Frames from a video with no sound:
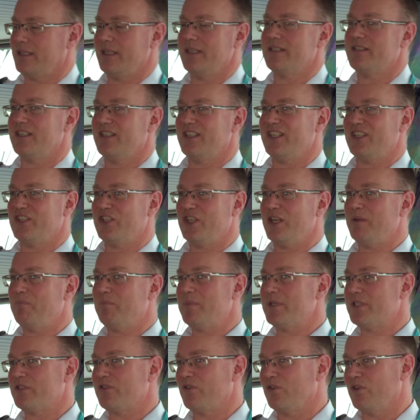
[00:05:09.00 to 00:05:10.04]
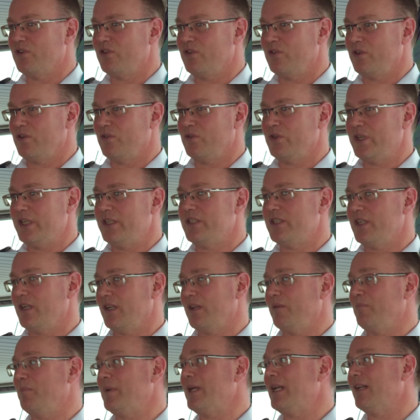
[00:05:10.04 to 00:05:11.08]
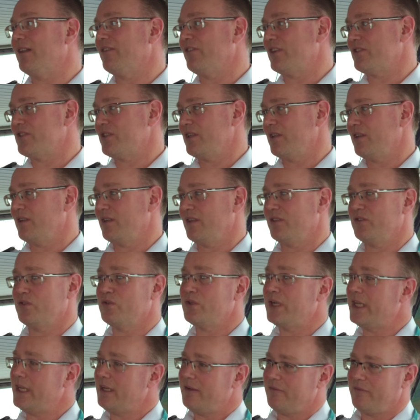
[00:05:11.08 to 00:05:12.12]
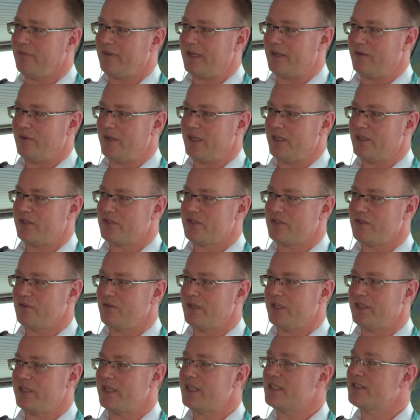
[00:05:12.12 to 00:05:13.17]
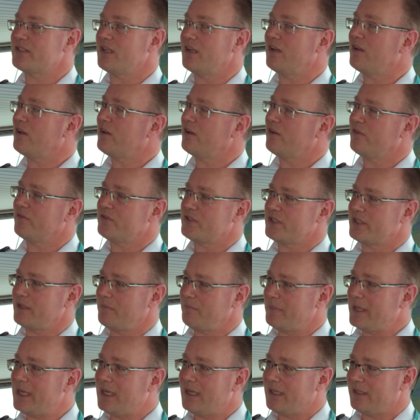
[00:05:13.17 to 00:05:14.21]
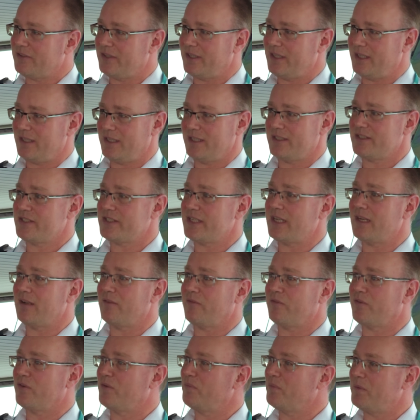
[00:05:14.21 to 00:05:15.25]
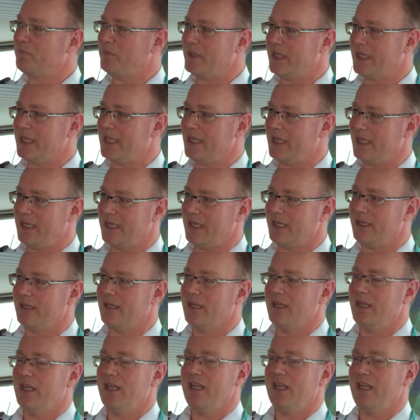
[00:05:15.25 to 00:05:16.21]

Yeah, the, the, ship is or, originally built as a train ferry, so it has a lot of stability in right. itself from the beginning.